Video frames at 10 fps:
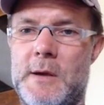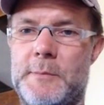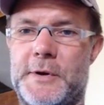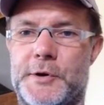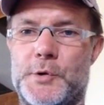
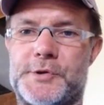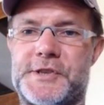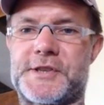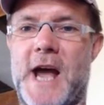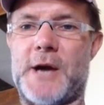But of course the
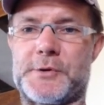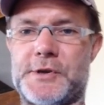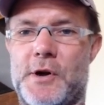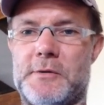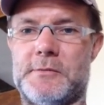scale's
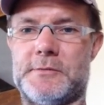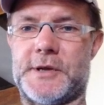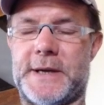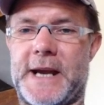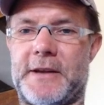not
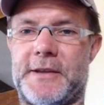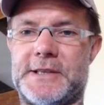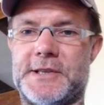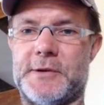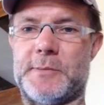doing anything
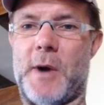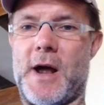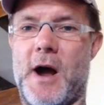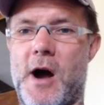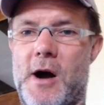to do with my
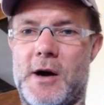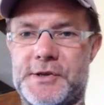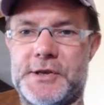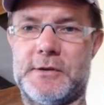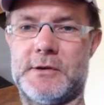
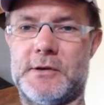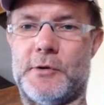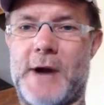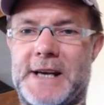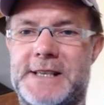heart
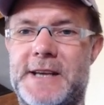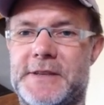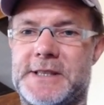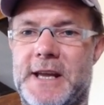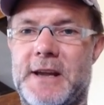or
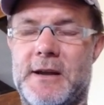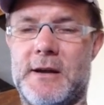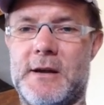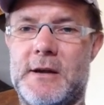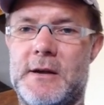activity.
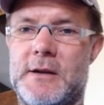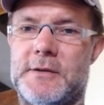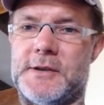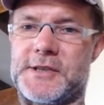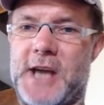
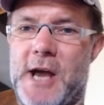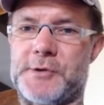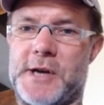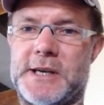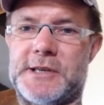The
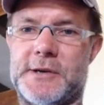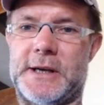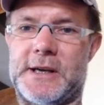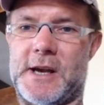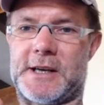scale's only
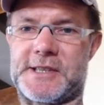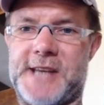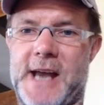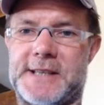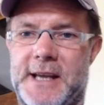doing like a
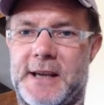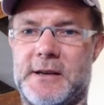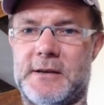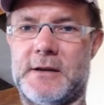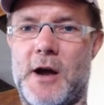static
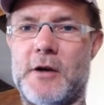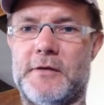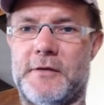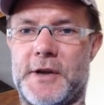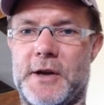
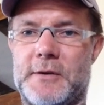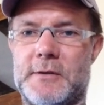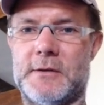overview